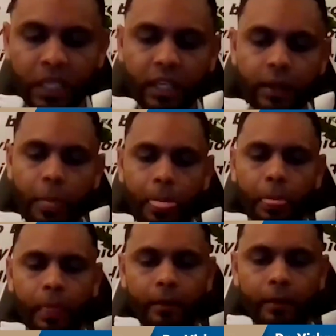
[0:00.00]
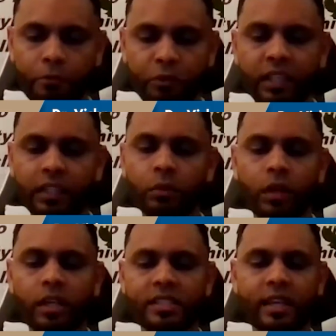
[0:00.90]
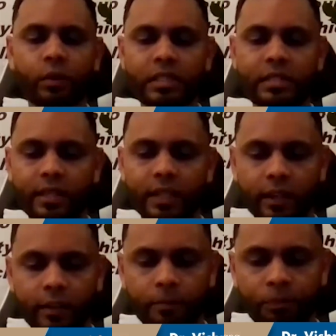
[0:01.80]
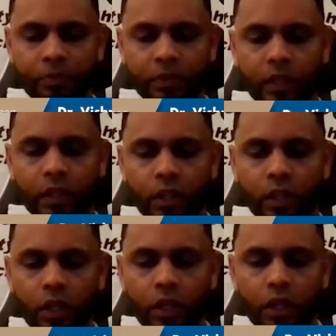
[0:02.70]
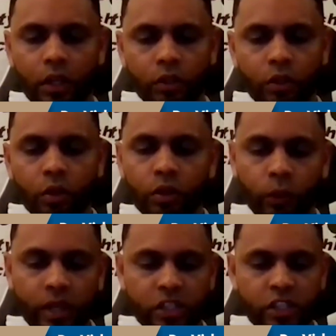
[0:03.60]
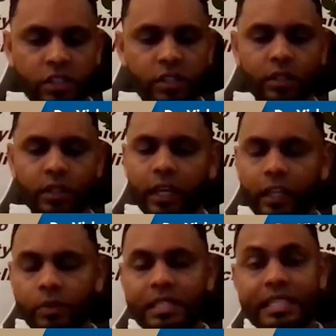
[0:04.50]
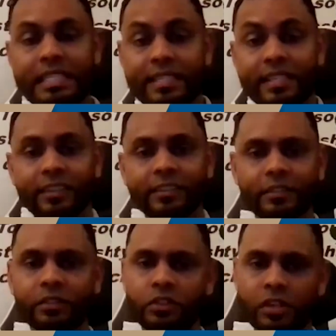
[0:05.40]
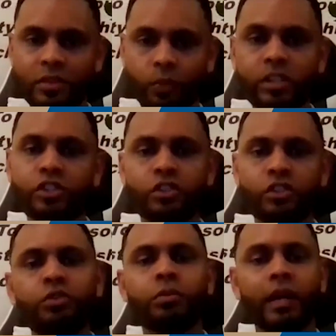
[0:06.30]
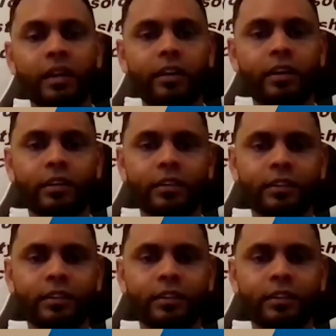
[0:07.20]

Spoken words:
me, final words, I would say, don't wish it was easy, just wish you knew better.